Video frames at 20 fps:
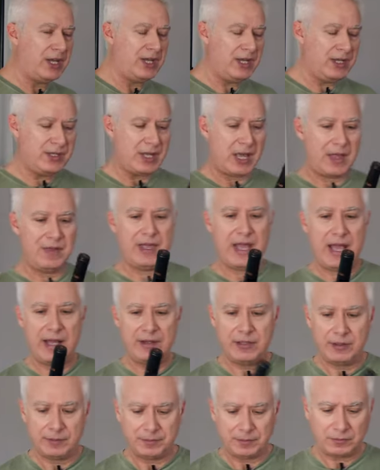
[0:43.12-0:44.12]
is
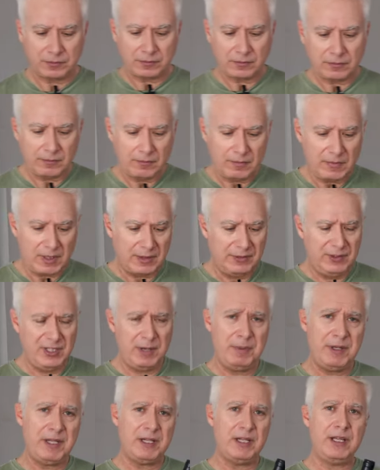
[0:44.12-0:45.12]
that
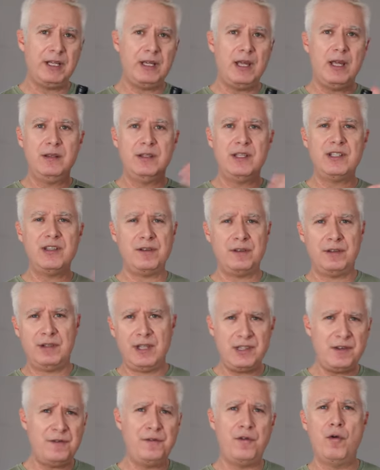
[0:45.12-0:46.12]
typically there's a,
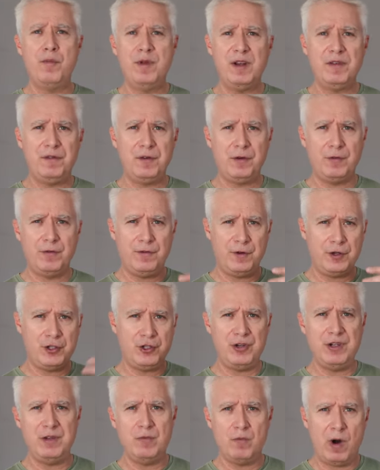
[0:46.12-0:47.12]
there's a formula for, for
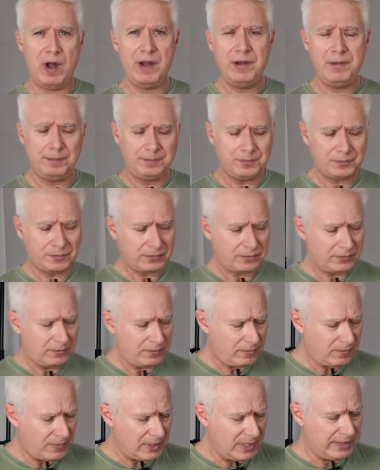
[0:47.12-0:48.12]
shooting wine
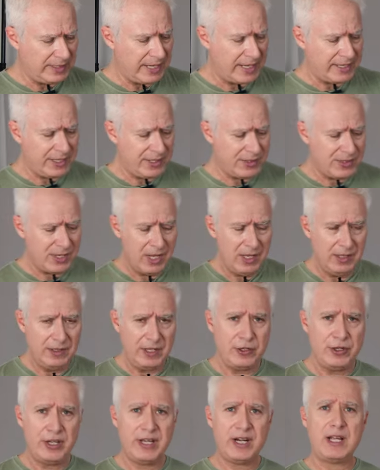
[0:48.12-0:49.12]
and that is
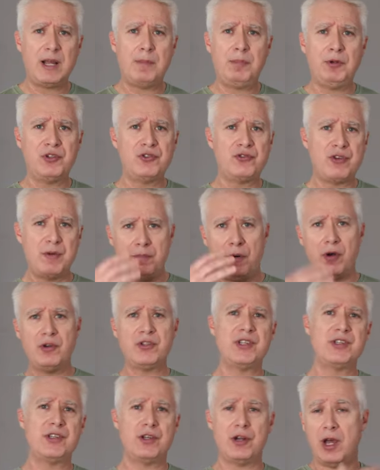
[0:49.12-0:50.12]
that you get a couple of strip
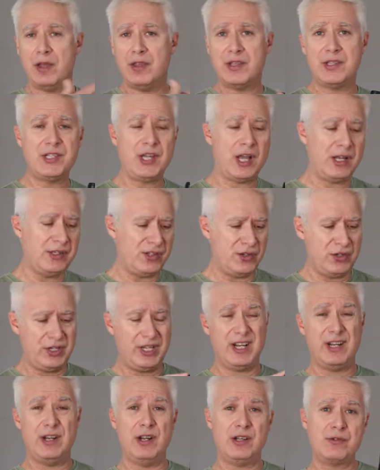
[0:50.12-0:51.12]
boxes on either side so you
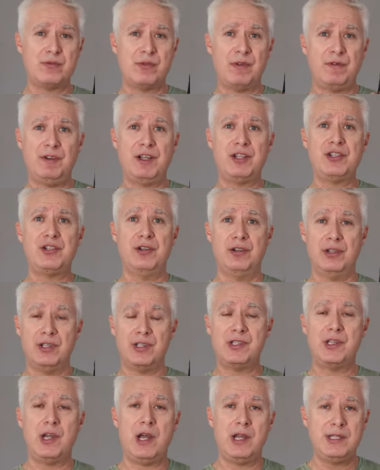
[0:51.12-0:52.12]
get a nice reflection on the
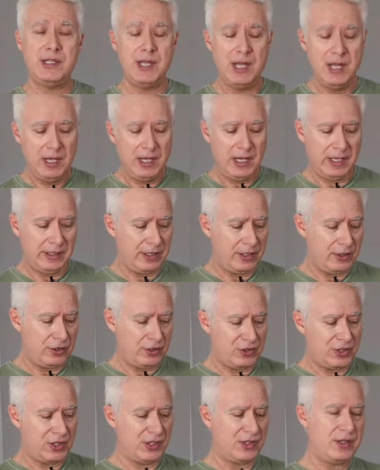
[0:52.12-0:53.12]
sides and then
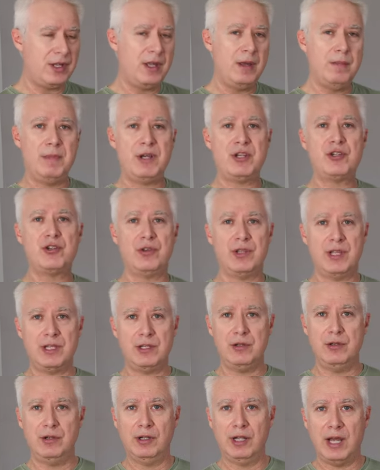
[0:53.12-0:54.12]
you just make sure that
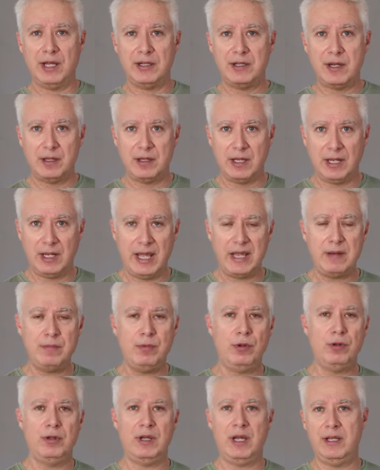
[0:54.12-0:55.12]
you light the
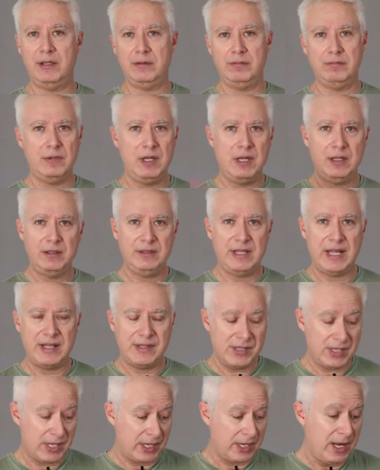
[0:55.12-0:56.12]
label and
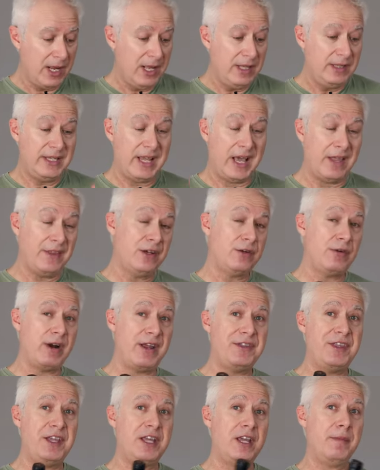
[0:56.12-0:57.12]
that's it. The other
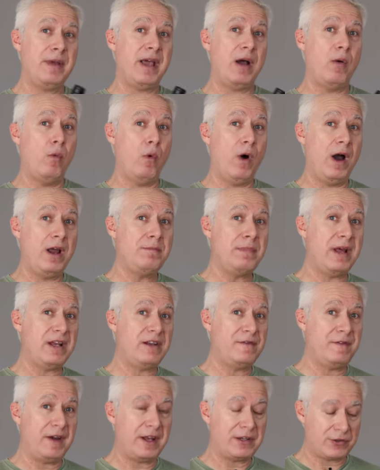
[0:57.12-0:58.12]
great thing about wine
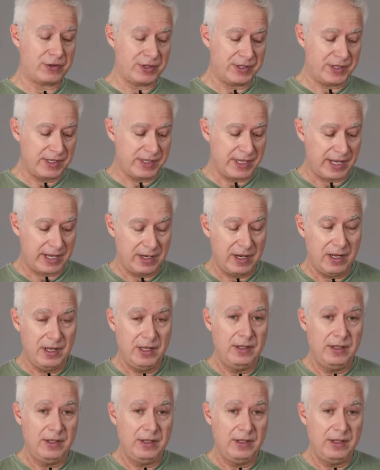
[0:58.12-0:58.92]
manufacturers is that